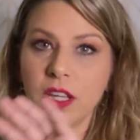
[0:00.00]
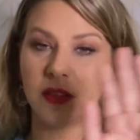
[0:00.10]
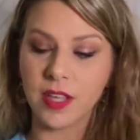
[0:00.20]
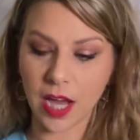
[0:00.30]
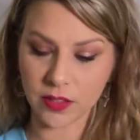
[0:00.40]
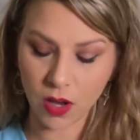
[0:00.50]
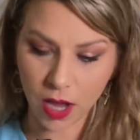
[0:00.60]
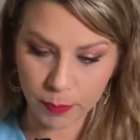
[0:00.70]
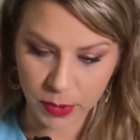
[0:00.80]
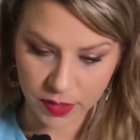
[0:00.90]
exact
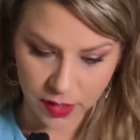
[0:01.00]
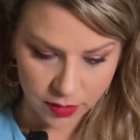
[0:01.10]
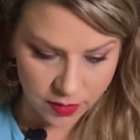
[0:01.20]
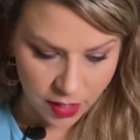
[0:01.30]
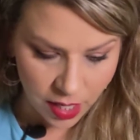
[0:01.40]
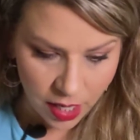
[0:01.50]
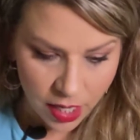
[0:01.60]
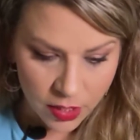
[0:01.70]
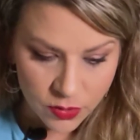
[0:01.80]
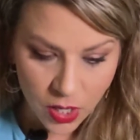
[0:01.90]
opposites.
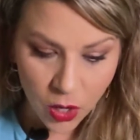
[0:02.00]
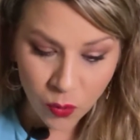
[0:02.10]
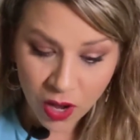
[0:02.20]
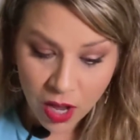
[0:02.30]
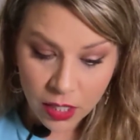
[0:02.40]
So